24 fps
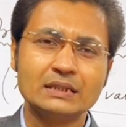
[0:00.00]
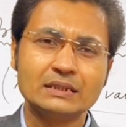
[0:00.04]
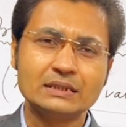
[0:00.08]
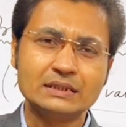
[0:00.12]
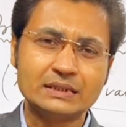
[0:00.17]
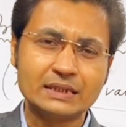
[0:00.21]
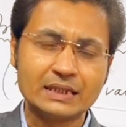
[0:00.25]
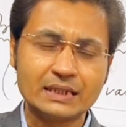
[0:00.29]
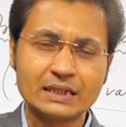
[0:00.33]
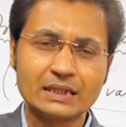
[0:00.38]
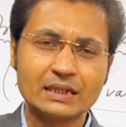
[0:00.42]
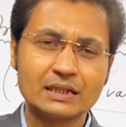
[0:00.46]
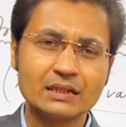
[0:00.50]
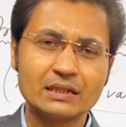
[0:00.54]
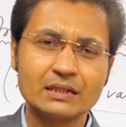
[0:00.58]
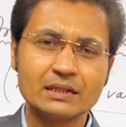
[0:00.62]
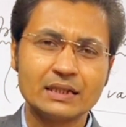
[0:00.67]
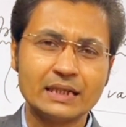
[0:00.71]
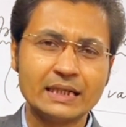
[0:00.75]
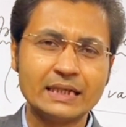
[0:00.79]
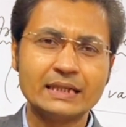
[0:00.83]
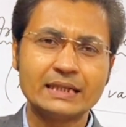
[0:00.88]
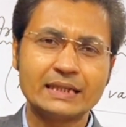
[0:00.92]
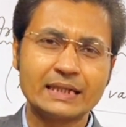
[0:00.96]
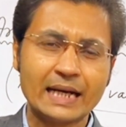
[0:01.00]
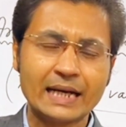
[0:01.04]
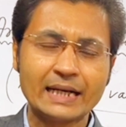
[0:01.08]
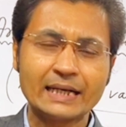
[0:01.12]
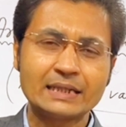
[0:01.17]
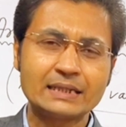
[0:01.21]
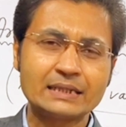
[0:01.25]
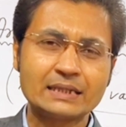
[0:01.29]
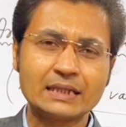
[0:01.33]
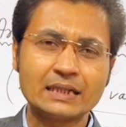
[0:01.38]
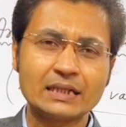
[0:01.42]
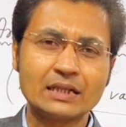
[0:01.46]
general in
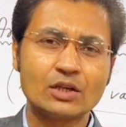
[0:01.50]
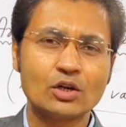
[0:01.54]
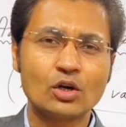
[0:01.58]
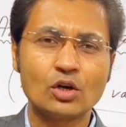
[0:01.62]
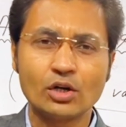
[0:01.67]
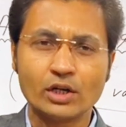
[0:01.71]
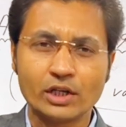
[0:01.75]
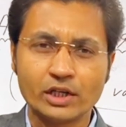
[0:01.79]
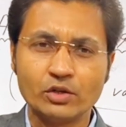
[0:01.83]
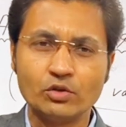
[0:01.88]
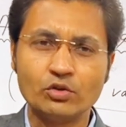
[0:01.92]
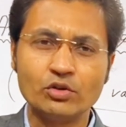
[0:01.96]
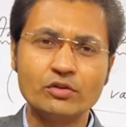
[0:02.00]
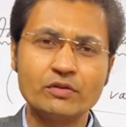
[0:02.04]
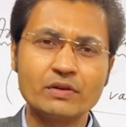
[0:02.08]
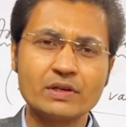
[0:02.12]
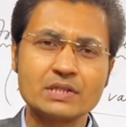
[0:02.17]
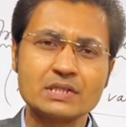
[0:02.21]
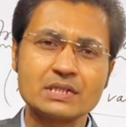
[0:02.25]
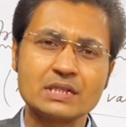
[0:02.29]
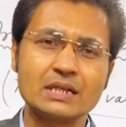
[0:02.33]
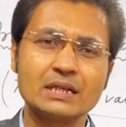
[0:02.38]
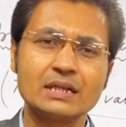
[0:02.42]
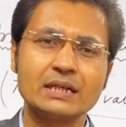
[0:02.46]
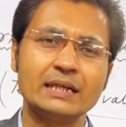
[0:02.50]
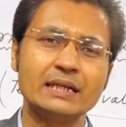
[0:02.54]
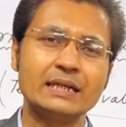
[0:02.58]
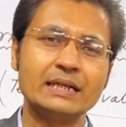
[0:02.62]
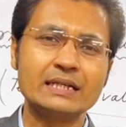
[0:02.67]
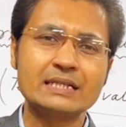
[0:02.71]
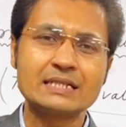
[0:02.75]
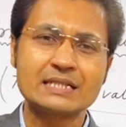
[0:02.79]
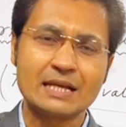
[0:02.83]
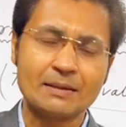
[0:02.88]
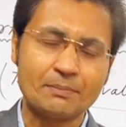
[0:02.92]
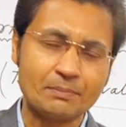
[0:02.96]
character or universal in
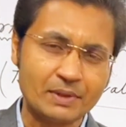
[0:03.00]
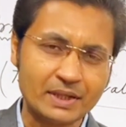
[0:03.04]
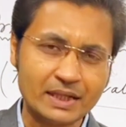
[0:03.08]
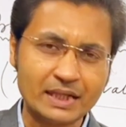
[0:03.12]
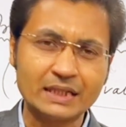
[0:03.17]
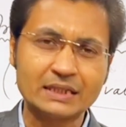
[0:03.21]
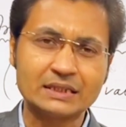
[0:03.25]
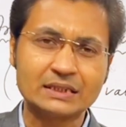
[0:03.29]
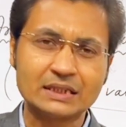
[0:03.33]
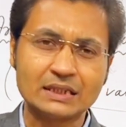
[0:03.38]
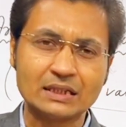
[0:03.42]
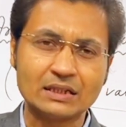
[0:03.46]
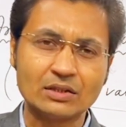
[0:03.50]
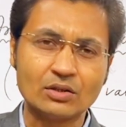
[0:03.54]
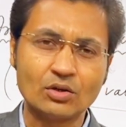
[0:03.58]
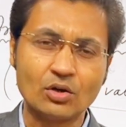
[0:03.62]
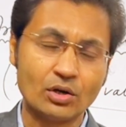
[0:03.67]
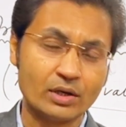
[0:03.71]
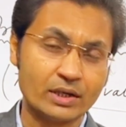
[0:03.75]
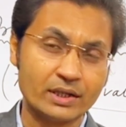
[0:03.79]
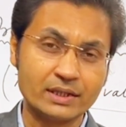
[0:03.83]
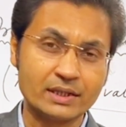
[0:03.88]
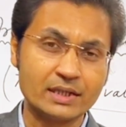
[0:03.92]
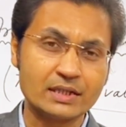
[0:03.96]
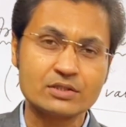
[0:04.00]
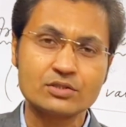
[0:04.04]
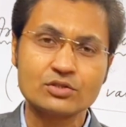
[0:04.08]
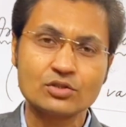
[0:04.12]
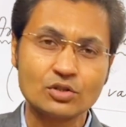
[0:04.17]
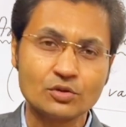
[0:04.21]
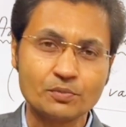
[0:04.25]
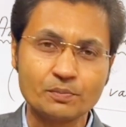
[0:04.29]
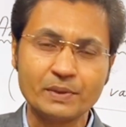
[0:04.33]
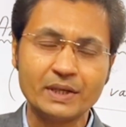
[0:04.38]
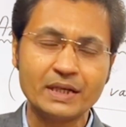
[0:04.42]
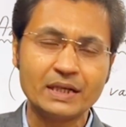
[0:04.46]
its application, or it does
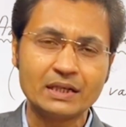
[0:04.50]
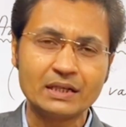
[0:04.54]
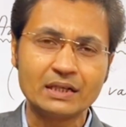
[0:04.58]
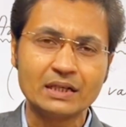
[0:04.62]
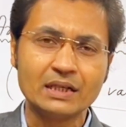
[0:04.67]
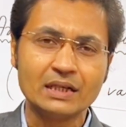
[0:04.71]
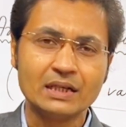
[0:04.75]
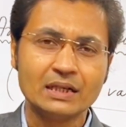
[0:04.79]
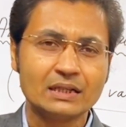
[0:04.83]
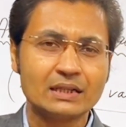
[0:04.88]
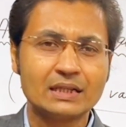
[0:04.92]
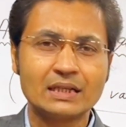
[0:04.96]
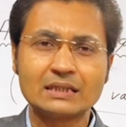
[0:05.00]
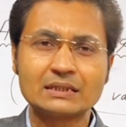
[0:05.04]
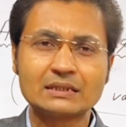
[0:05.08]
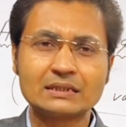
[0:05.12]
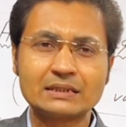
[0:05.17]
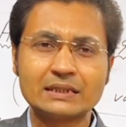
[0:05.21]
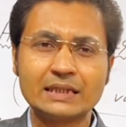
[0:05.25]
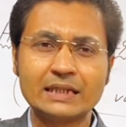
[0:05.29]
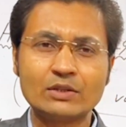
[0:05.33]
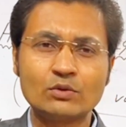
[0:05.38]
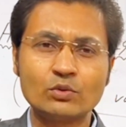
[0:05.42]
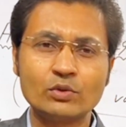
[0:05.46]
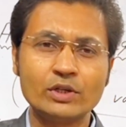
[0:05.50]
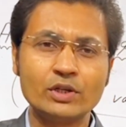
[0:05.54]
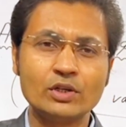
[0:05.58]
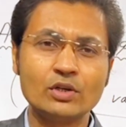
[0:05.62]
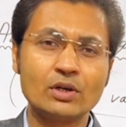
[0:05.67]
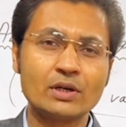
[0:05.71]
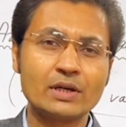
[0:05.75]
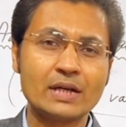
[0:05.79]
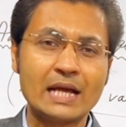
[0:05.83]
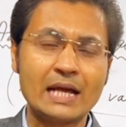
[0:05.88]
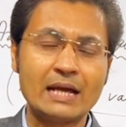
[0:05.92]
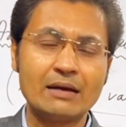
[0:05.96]
not mean that state will
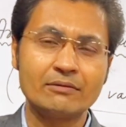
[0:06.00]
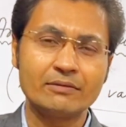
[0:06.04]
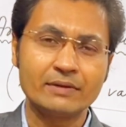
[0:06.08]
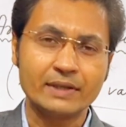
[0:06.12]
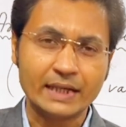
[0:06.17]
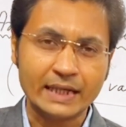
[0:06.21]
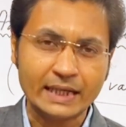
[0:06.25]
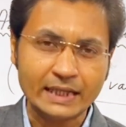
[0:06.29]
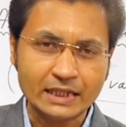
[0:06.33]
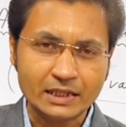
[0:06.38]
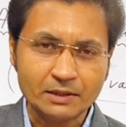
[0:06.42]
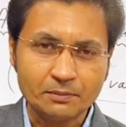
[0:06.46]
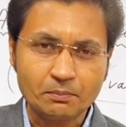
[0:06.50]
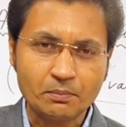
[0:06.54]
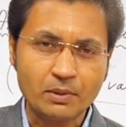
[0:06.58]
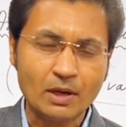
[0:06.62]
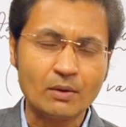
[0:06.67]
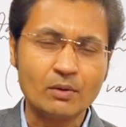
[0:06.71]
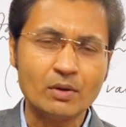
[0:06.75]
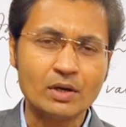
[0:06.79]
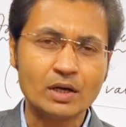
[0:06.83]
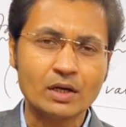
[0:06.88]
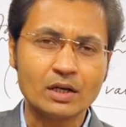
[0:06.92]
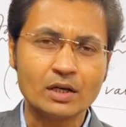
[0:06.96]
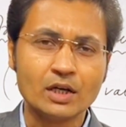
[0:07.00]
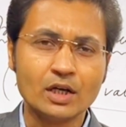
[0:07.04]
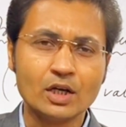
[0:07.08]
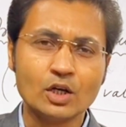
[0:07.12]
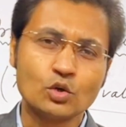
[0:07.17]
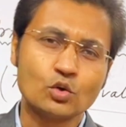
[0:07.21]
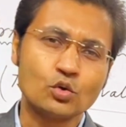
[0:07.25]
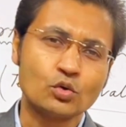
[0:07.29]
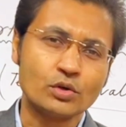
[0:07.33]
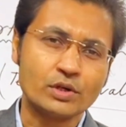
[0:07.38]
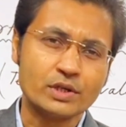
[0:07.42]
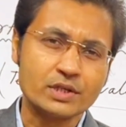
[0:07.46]
not have any power
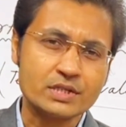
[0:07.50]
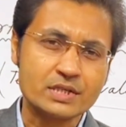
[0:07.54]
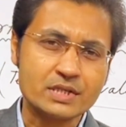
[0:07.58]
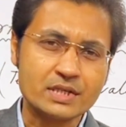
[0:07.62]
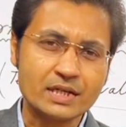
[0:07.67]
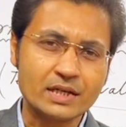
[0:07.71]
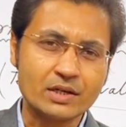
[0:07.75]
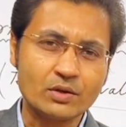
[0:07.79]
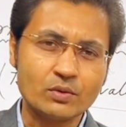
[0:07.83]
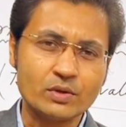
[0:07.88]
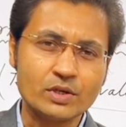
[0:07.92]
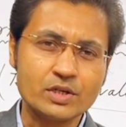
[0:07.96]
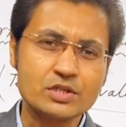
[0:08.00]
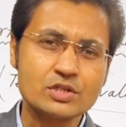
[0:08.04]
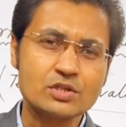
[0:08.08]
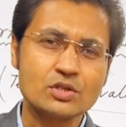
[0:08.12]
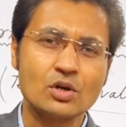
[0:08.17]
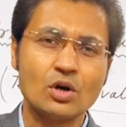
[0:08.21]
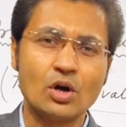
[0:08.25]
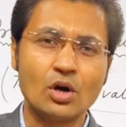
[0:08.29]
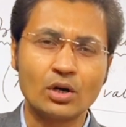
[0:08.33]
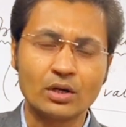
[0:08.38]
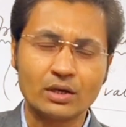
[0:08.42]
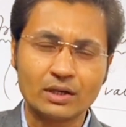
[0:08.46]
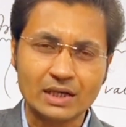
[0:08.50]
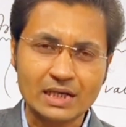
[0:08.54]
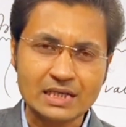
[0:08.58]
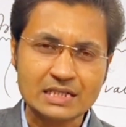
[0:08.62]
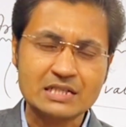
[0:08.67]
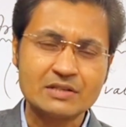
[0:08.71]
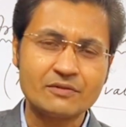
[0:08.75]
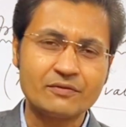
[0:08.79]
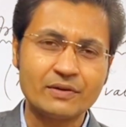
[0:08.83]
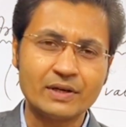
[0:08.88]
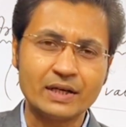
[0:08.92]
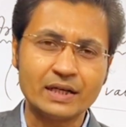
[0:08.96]
to distinguish or
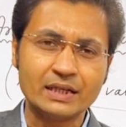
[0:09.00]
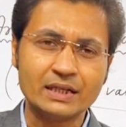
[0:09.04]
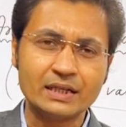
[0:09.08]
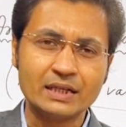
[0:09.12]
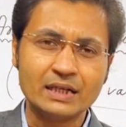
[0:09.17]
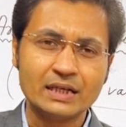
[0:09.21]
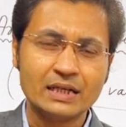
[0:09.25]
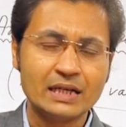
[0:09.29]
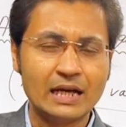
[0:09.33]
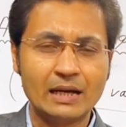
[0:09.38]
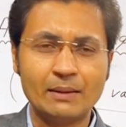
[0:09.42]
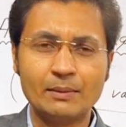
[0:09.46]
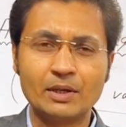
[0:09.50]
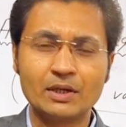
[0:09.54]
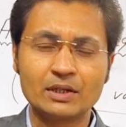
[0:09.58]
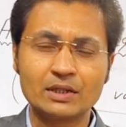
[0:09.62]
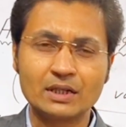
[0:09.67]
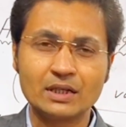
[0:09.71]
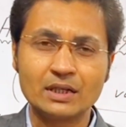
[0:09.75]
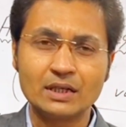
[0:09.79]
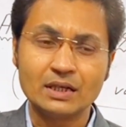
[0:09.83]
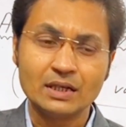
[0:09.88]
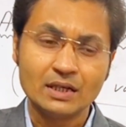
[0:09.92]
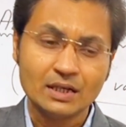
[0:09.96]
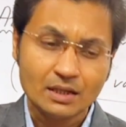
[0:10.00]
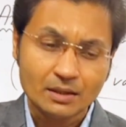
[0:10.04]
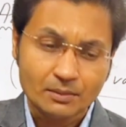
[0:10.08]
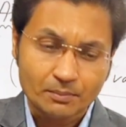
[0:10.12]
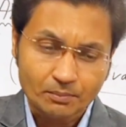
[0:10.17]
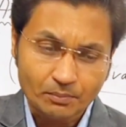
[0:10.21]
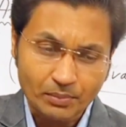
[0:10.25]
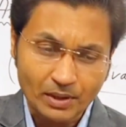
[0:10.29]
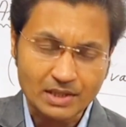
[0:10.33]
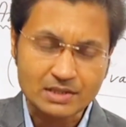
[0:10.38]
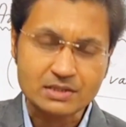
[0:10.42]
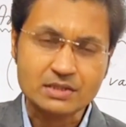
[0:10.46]
classify among the
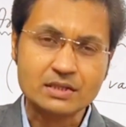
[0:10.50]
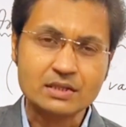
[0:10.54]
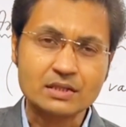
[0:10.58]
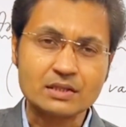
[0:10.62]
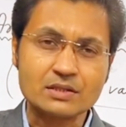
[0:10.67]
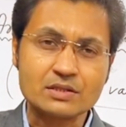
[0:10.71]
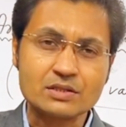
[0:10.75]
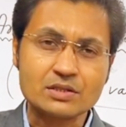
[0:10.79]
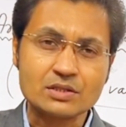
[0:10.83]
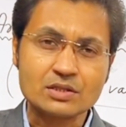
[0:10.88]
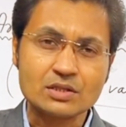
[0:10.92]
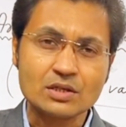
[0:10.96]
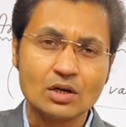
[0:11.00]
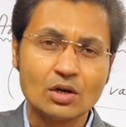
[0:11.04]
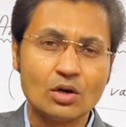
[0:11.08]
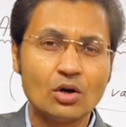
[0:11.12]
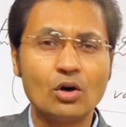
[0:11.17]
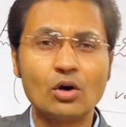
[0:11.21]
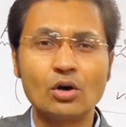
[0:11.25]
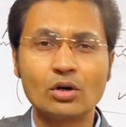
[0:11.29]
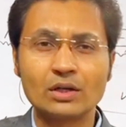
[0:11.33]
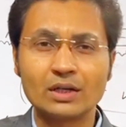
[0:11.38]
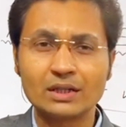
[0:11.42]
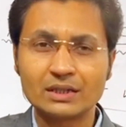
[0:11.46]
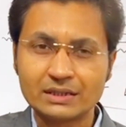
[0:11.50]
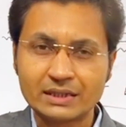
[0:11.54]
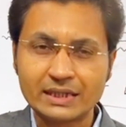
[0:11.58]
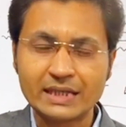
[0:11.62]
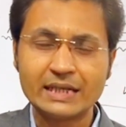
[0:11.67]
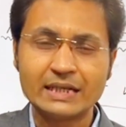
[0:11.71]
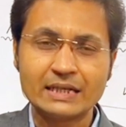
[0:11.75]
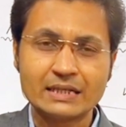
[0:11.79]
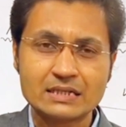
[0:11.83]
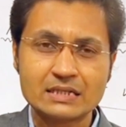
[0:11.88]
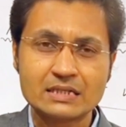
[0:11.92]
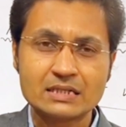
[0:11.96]
persons or the
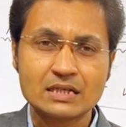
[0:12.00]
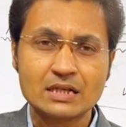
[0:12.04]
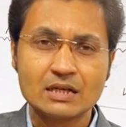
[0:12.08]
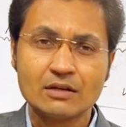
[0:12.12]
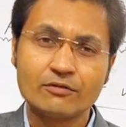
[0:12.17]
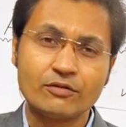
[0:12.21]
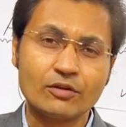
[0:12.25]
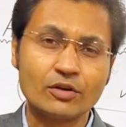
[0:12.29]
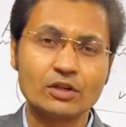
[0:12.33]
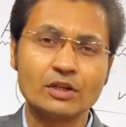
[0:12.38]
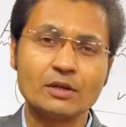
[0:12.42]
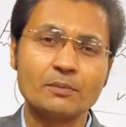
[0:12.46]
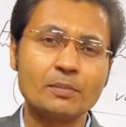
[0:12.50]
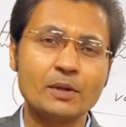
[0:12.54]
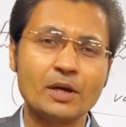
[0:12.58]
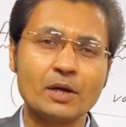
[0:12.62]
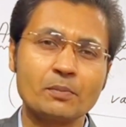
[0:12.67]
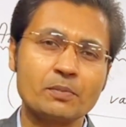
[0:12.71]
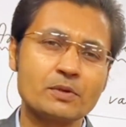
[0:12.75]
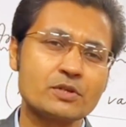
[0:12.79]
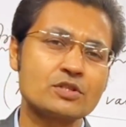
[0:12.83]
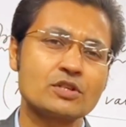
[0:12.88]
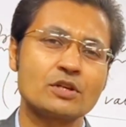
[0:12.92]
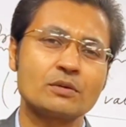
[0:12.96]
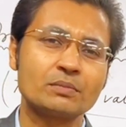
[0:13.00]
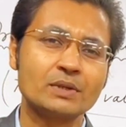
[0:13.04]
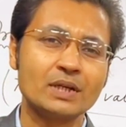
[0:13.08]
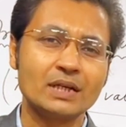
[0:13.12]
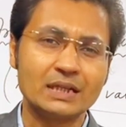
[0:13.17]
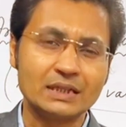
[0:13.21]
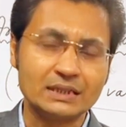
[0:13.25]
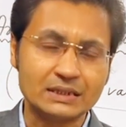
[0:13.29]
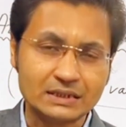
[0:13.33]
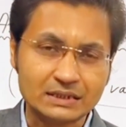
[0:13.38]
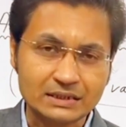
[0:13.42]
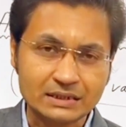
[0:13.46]
things for the purpose of the
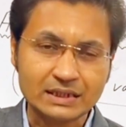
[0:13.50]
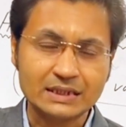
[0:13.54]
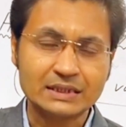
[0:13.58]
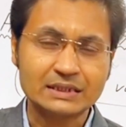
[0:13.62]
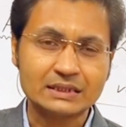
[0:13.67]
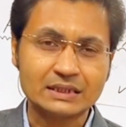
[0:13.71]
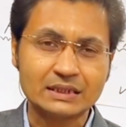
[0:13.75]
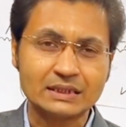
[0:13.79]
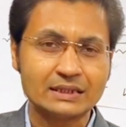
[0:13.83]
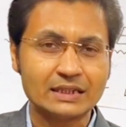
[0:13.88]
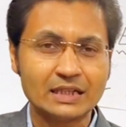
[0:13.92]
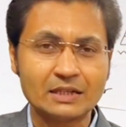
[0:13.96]
legislation.